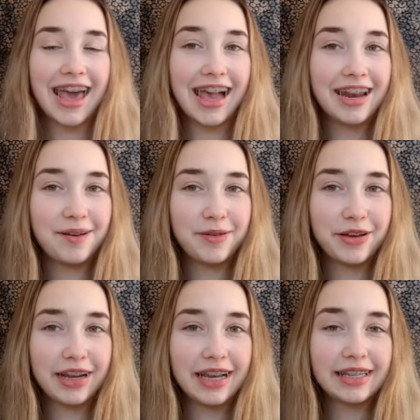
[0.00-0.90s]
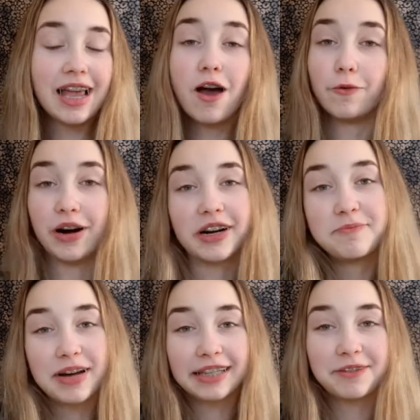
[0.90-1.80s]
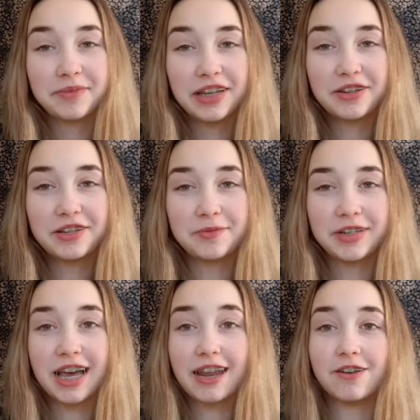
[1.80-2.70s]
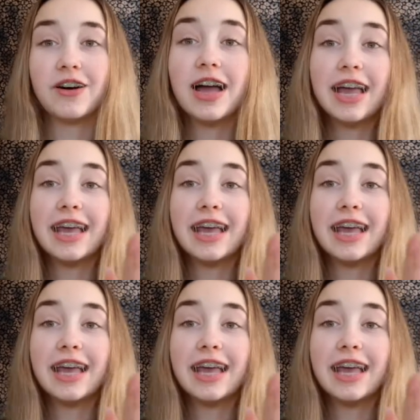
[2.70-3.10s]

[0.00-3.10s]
Hey there beauties! Welcome back to my YouTube channel.